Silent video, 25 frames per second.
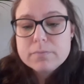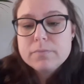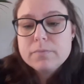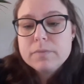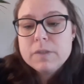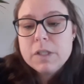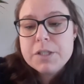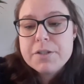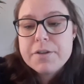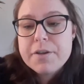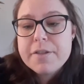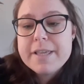
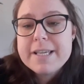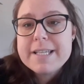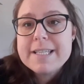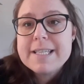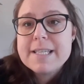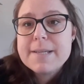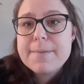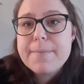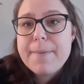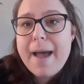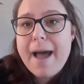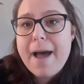So this
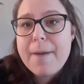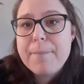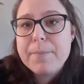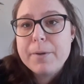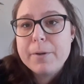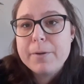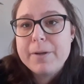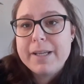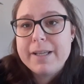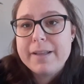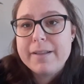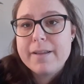is about
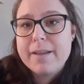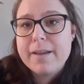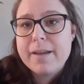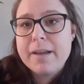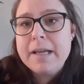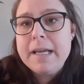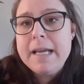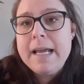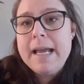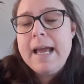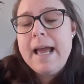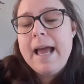building the
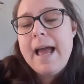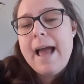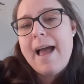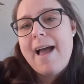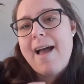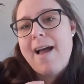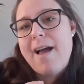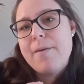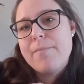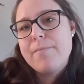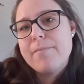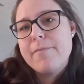
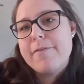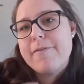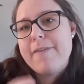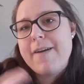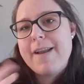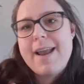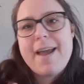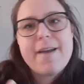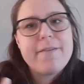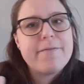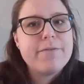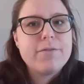
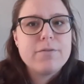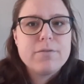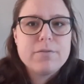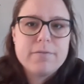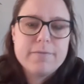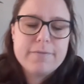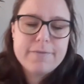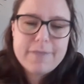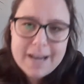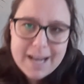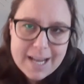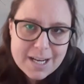
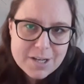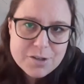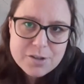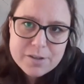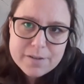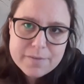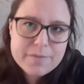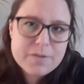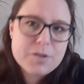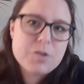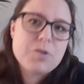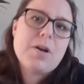financial
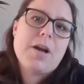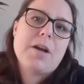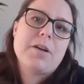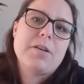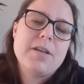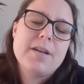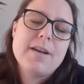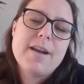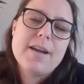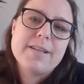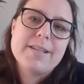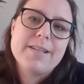
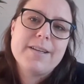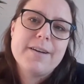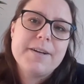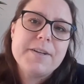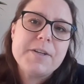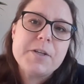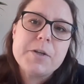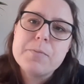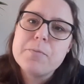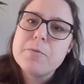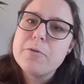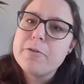infrastructure necessary
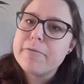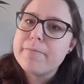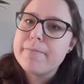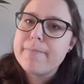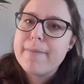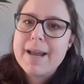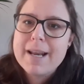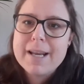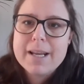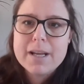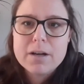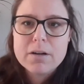to move
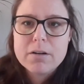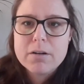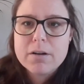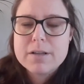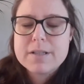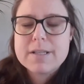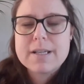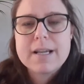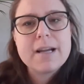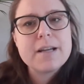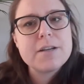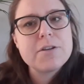money
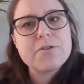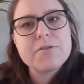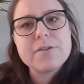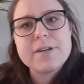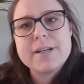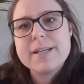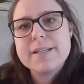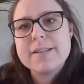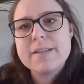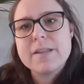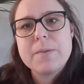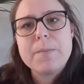across
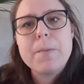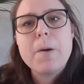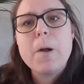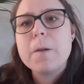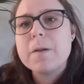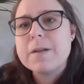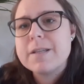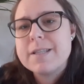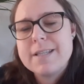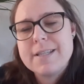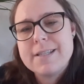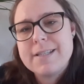countries and the
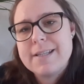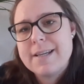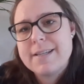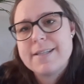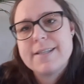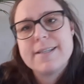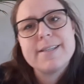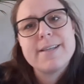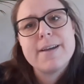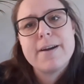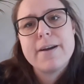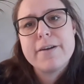policies
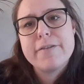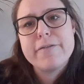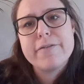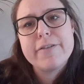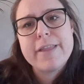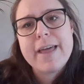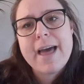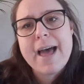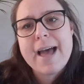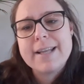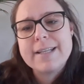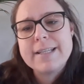necessary for
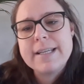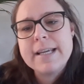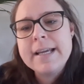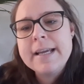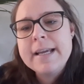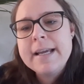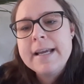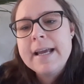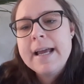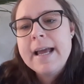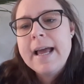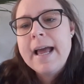that,
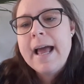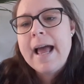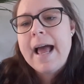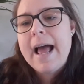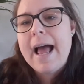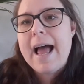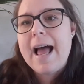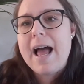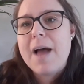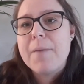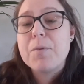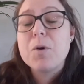
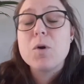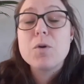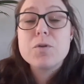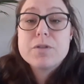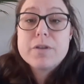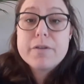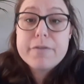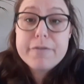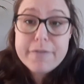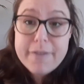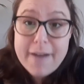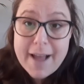but
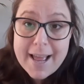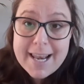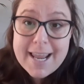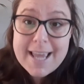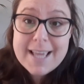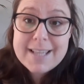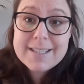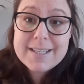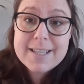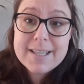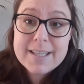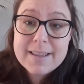also
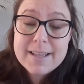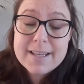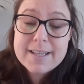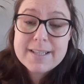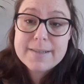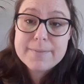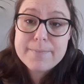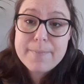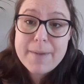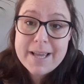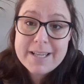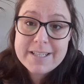financing
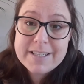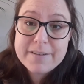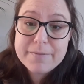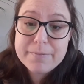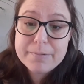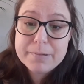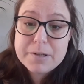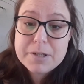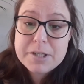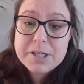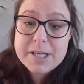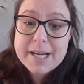these massive
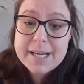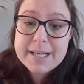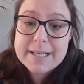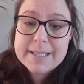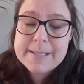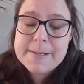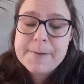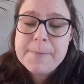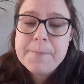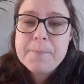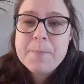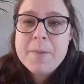
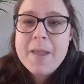projects.